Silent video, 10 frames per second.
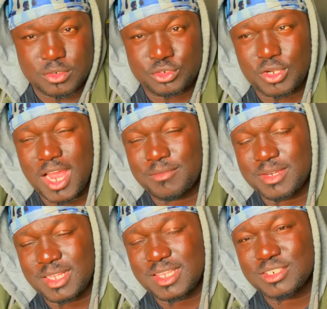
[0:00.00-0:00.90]

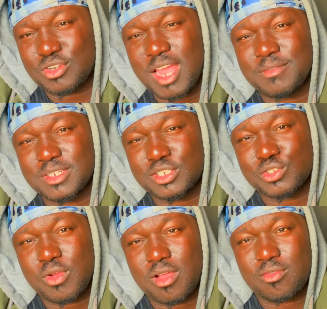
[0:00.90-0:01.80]
Driving, I think driving is
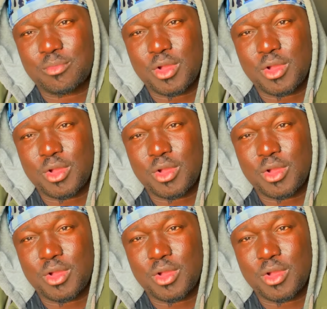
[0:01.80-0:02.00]
12,